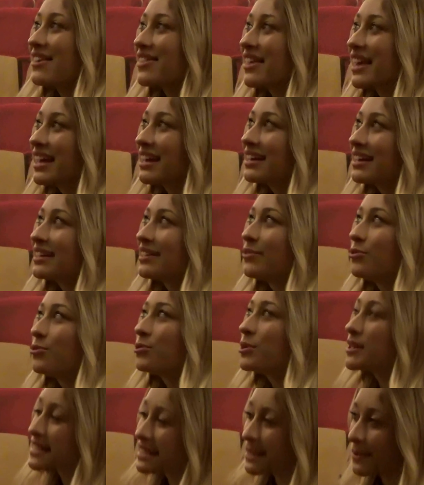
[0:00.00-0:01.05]
think
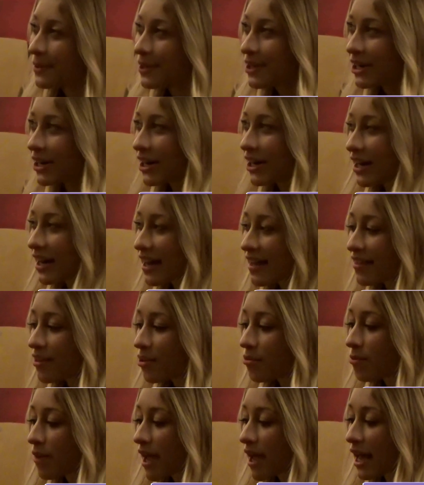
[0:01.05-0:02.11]
we're similar in
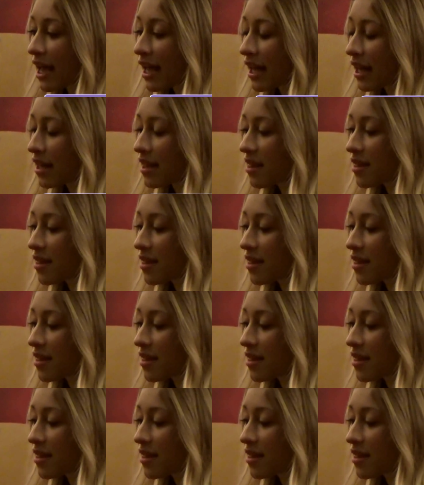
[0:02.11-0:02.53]
the way